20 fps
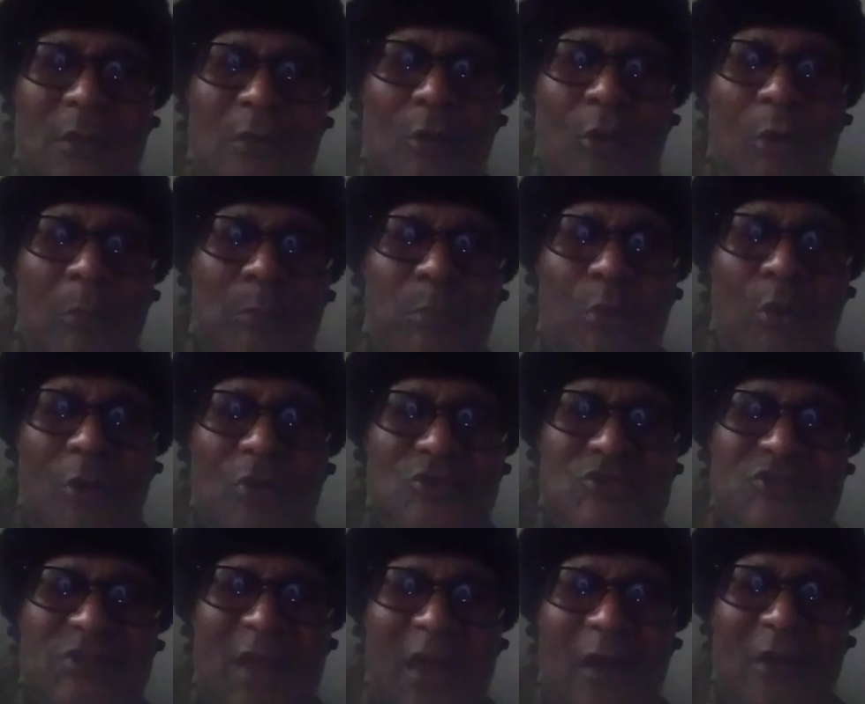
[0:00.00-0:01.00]
it all
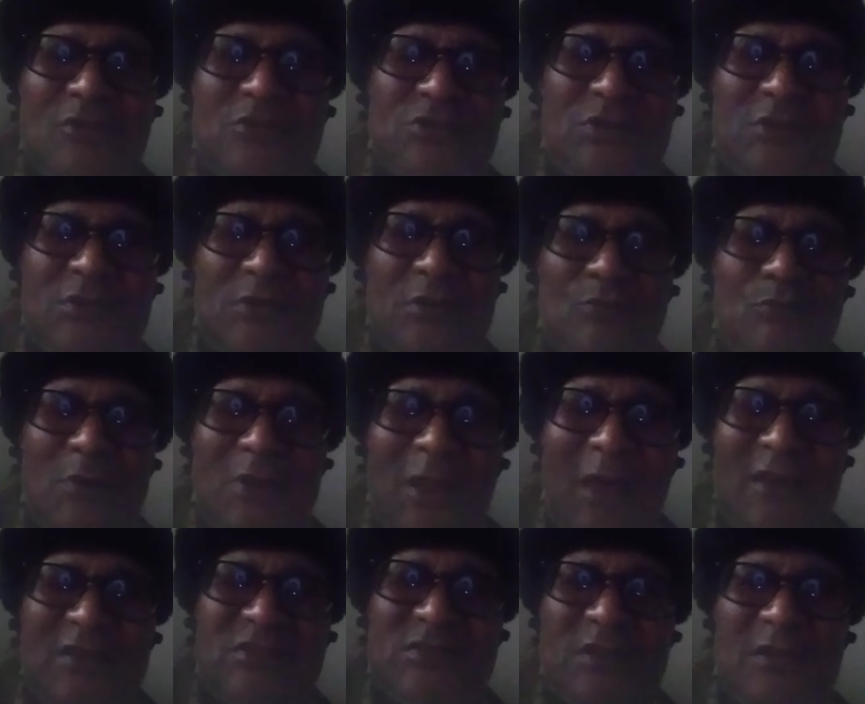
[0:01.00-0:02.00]
boils down to what
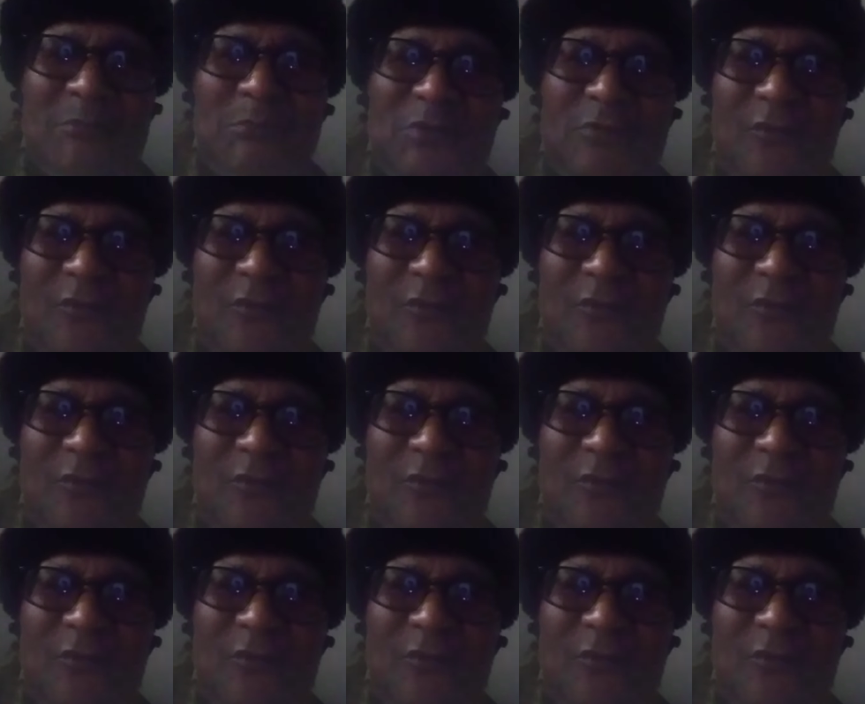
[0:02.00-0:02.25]
I said